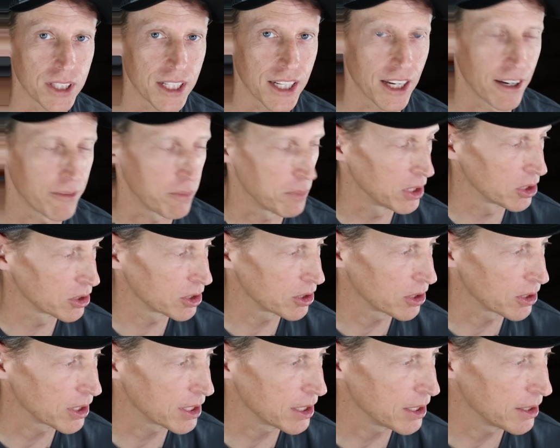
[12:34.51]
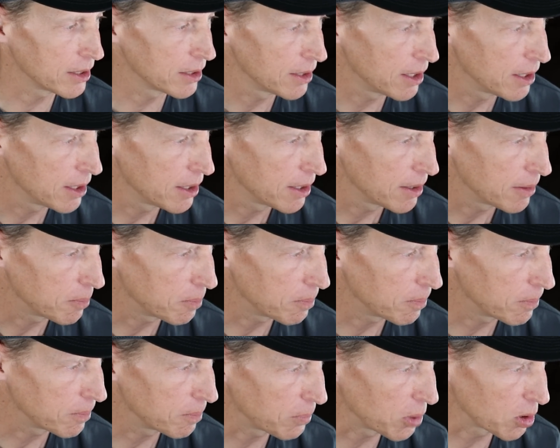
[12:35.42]
They have military
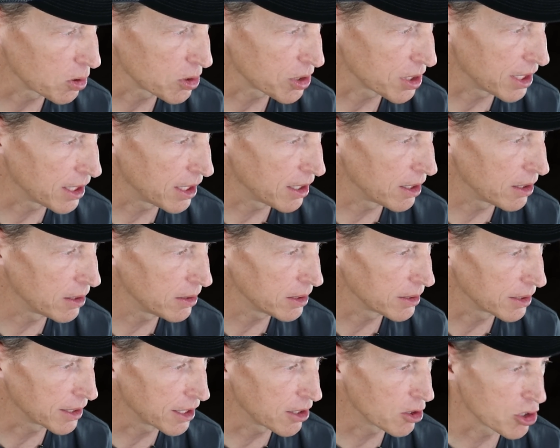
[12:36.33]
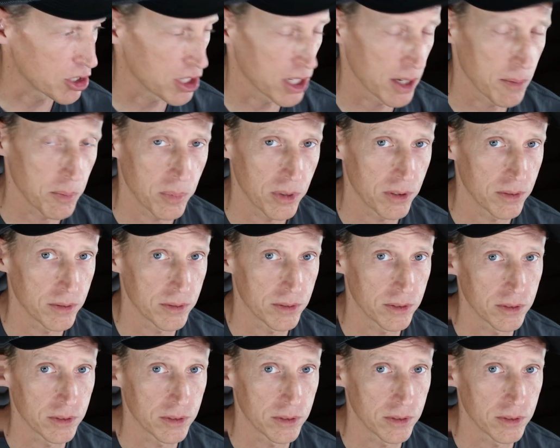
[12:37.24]
personnel, leadership,